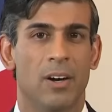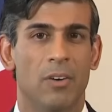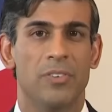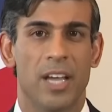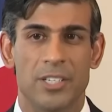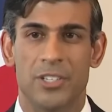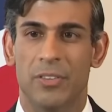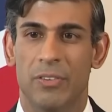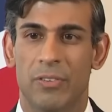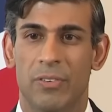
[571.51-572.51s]
and Sunak
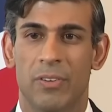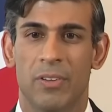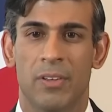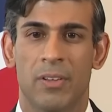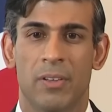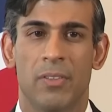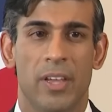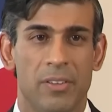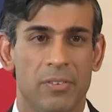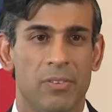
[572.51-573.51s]
could see himself
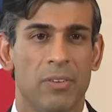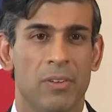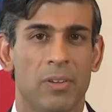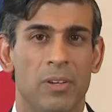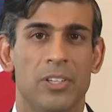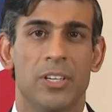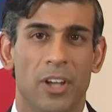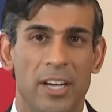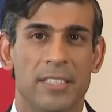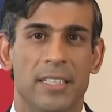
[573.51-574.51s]
praised for a savvy
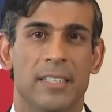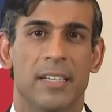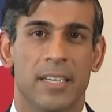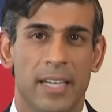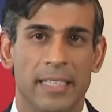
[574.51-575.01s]
political play.